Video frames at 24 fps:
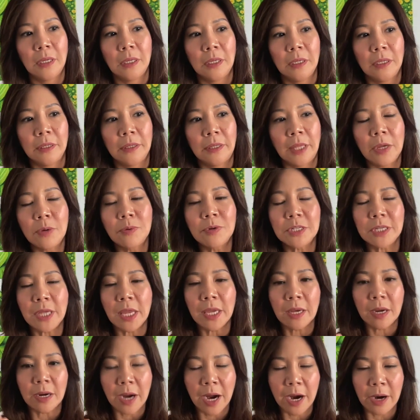they would
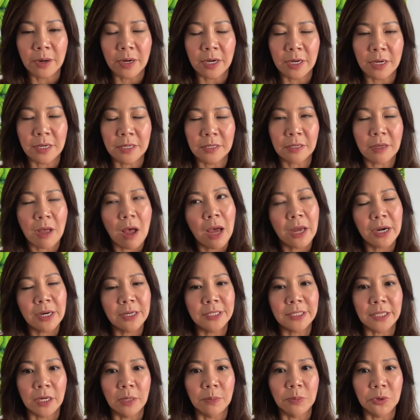take uh, and
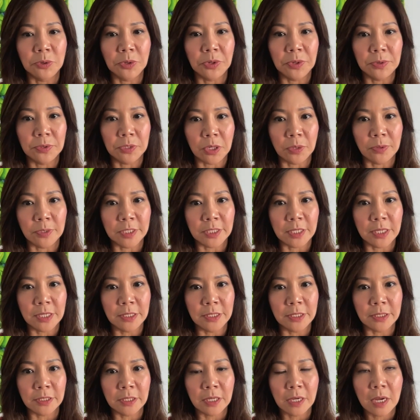ceremonial
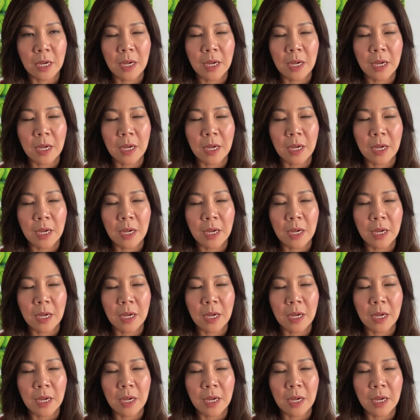doses